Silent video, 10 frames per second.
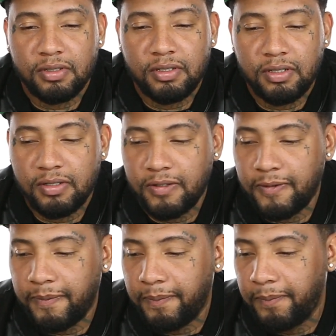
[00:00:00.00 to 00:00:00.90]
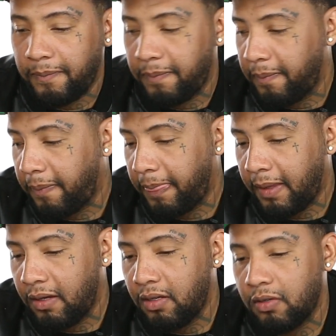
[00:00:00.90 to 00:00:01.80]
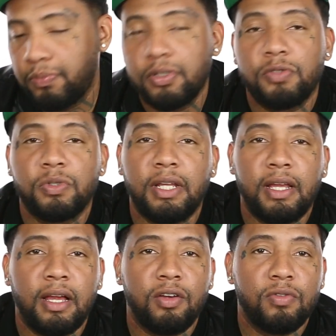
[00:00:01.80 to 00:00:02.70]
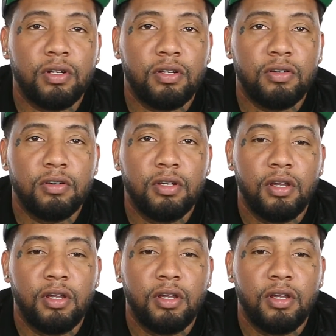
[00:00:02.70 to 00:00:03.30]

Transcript: to, um, you know, to push what they got going on.